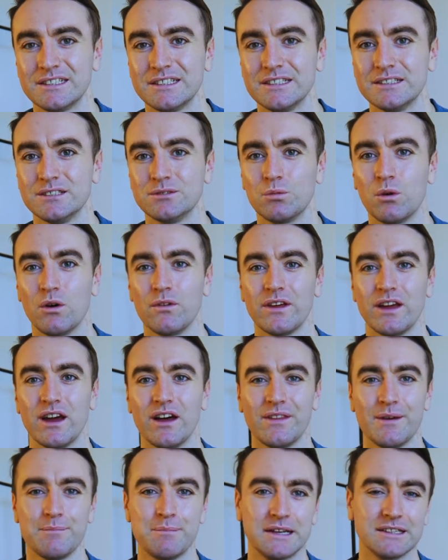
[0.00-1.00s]
is what they are.
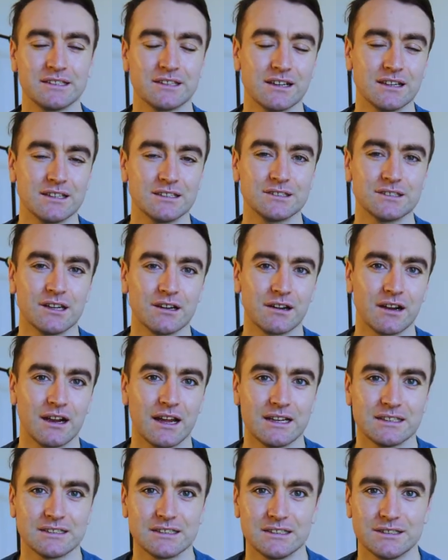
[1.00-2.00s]
They're basically
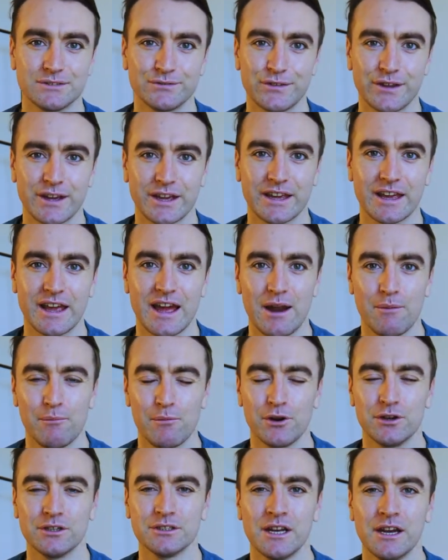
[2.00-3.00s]
sunglasses for your
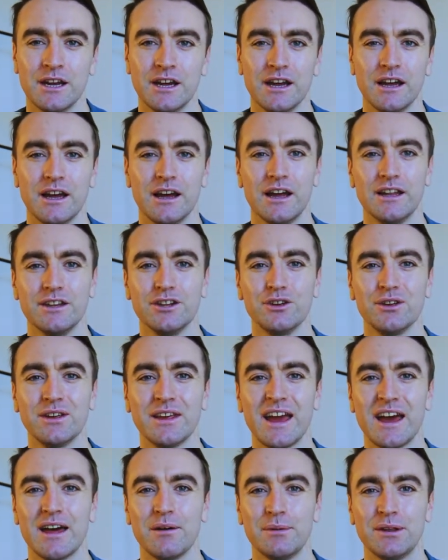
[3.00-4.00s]
cameras, and you can
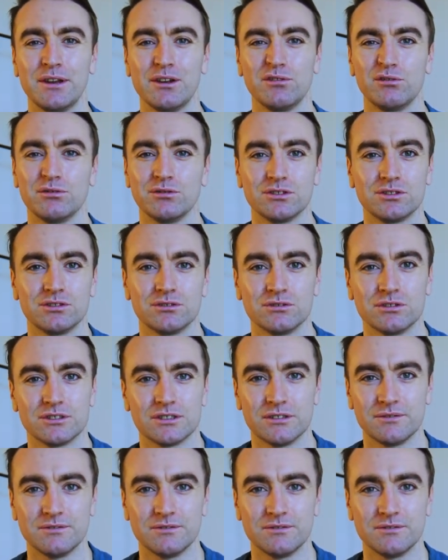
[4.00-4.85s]
get them in all sorts of